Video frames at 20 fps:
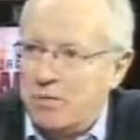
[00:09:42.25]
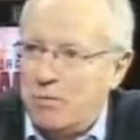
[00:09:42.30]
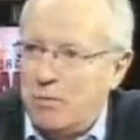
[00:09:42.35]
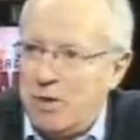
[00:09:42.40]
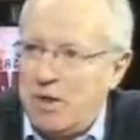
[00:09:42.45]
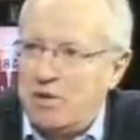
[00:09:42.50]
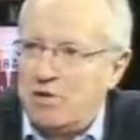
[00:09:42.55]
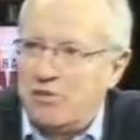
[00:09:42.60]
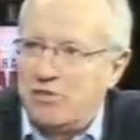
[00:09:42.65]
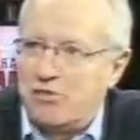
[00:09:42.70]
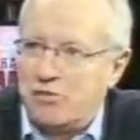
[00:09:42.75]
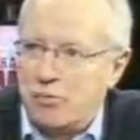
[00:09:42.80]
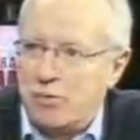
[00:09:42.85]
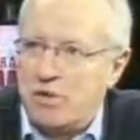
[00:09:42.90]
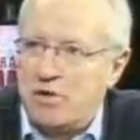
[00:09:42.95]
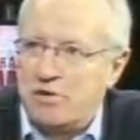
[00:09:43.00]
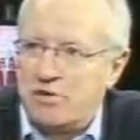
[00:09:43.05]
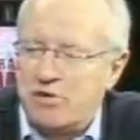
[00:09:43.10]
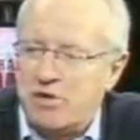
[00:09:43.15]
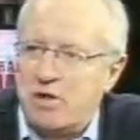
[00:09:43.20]
we
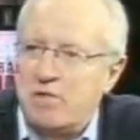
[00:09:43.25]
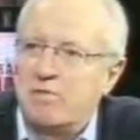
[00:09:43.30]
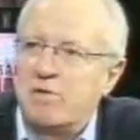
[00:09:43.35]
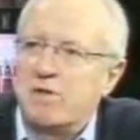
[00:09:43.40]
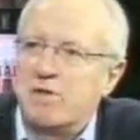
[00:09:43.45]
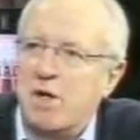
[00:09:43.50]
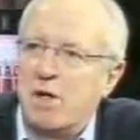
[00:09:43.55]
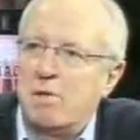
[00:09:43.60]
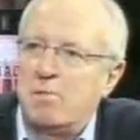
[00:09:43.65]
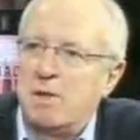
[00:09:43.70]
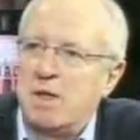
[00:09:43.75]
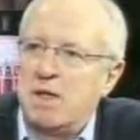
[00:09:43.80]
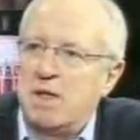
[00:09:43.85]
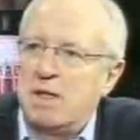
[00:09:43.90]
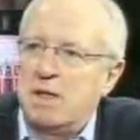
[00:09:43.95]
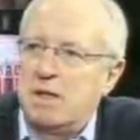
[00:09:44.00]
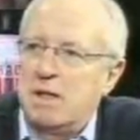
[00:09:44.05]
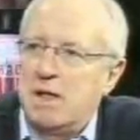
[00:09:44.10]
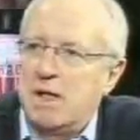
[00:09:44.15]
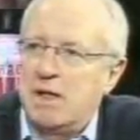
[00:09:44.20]
destroyed the Soviet army
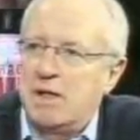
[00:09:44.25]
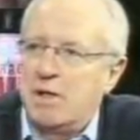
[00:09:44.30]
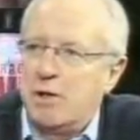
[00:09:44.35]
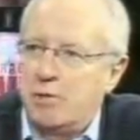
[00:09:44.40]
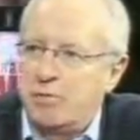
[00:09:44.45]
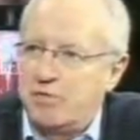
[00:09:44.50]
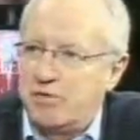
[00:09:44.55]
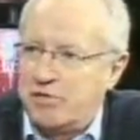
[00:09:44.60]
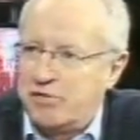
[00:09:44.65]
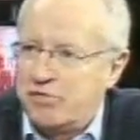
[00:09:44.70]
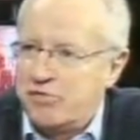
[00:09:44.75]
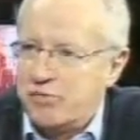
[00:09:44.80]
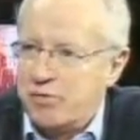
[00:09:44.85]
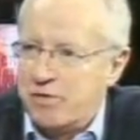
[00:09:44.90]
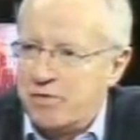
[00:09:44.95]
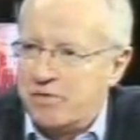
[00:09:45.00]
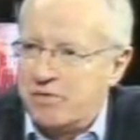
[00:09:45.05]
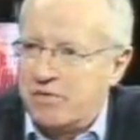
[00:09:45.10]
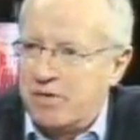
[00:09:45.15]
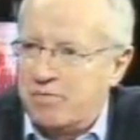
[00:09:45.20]
and helped to destroy
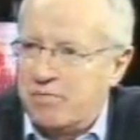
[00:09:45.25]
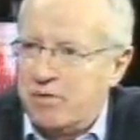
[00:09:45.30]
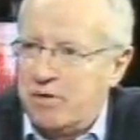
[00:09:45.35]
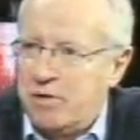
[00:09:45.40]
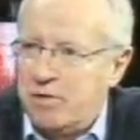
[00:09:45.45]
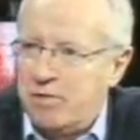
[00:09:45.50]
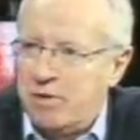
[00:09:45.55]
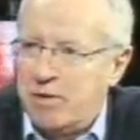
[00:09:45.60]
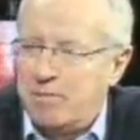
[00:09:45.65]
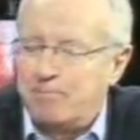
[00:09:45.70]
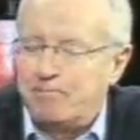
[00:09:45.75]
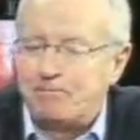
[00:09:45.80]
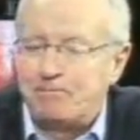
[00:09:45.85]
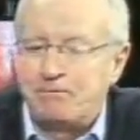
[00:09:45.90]
the Soviet Union,